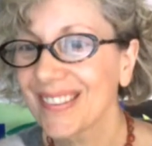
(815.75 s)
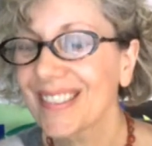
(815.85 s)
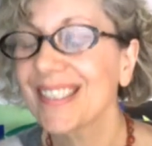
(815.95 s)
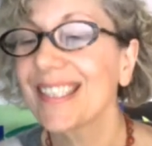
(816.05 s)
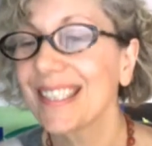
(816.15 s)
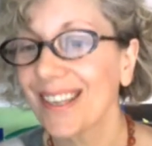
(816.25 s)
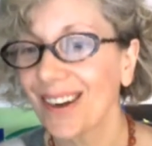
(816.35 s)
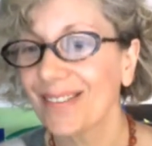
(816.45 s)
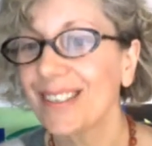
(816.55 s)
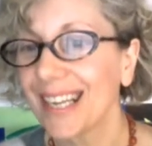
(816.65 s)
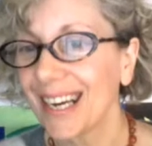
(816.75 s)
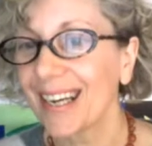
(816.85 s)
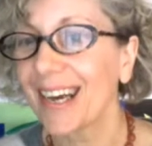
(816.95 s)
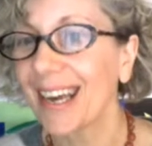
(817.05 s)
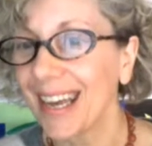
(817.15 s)
to discover they
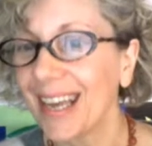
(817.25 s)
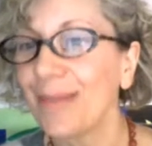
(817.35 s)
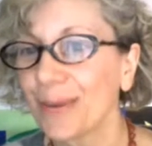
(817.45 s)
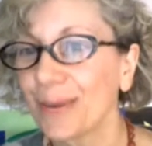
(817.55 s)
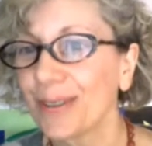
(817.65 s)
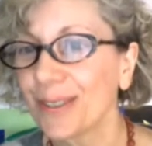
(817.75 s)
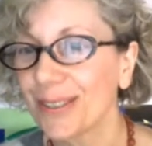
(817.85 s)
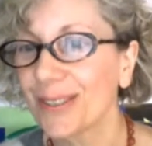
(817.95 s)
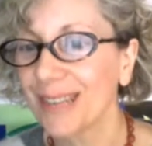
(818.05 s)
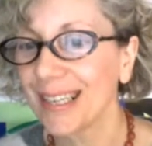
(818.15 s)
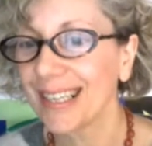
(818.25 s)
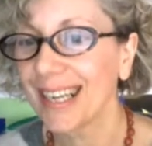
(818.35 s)
are able to do it.